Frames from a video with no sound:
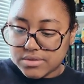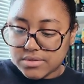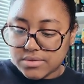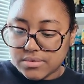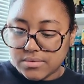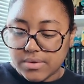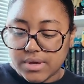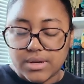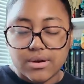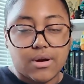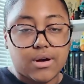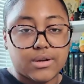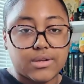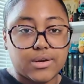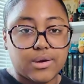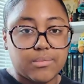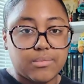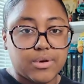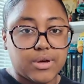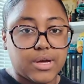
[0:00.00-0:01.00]
to an
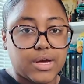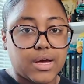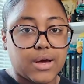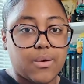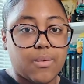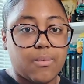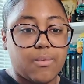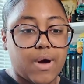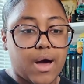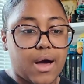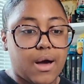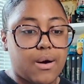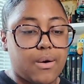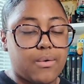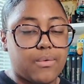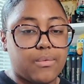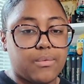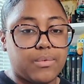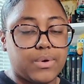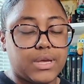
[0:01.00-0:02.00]
audiobook
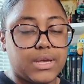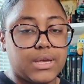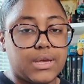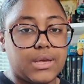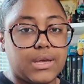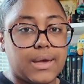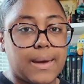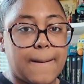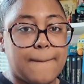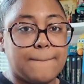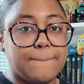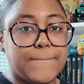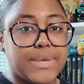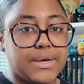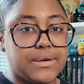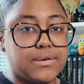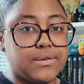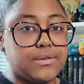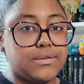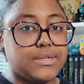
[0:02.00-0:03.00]
while we
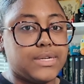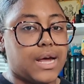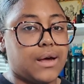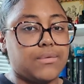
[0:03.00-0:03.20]
build.